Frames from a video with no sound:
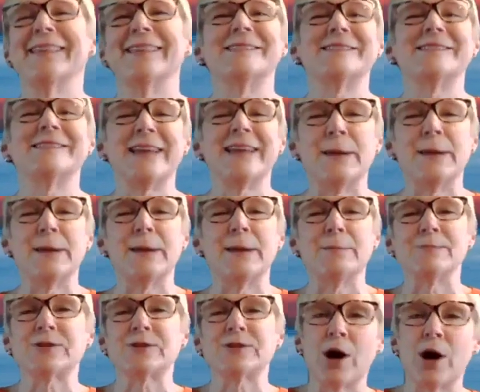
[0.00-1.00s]
the same
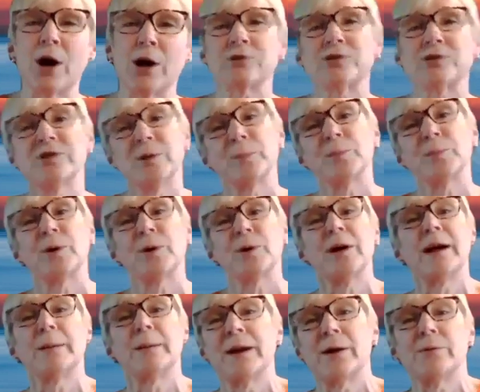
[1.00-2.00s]
scholarship
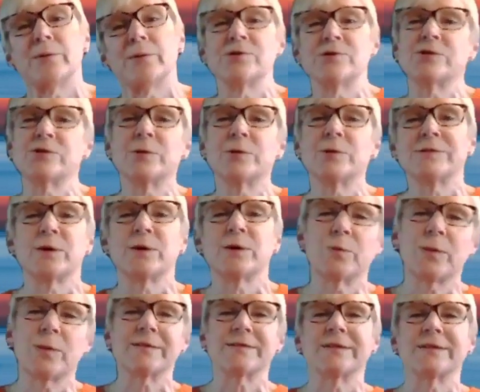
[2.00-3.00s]
program at OSU as
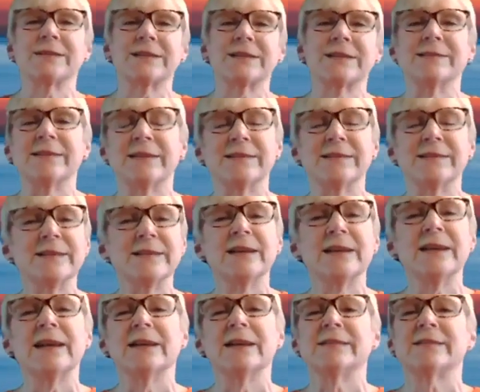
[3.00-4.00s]
it was at
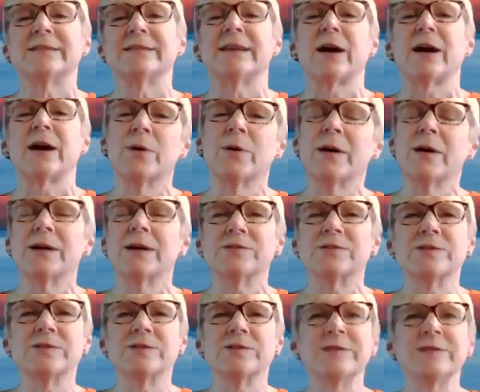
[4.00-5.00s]
TCC. And so
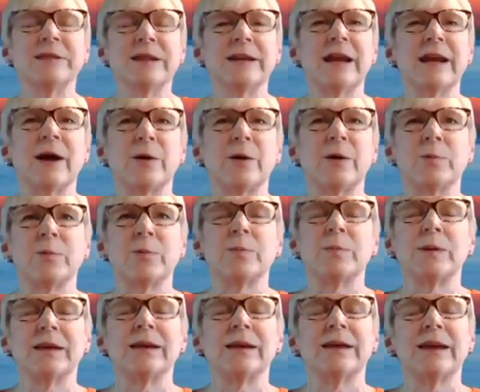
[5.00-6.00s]
just, you know,
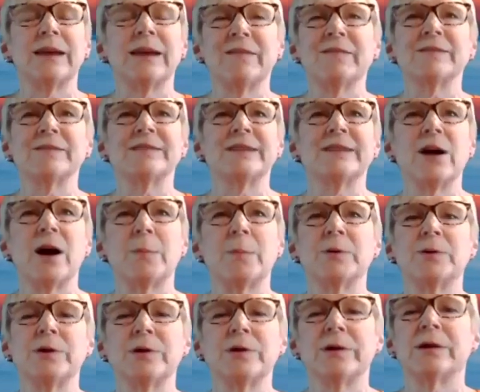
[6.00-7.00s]
gave us the
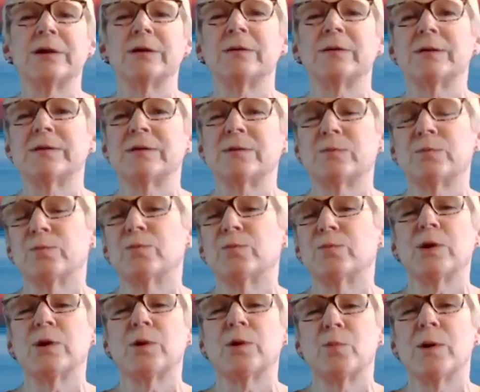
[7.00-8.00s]
opportunity to
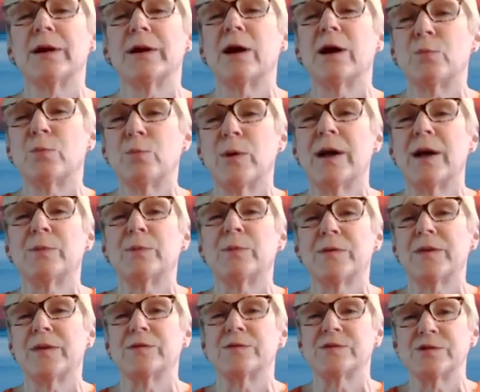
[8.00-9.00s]
work one-on-one
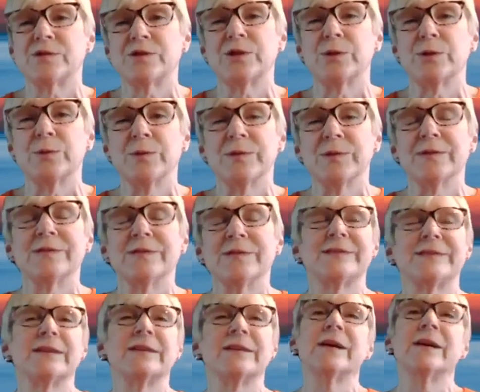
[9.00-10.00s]
with those students
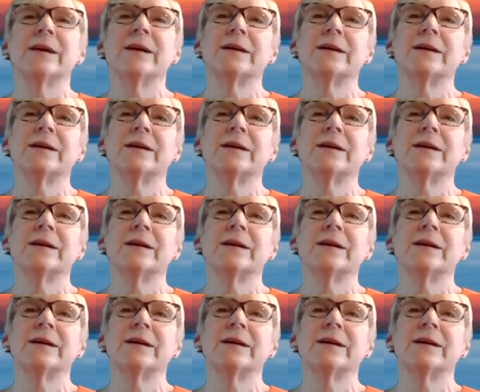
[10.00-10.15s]
to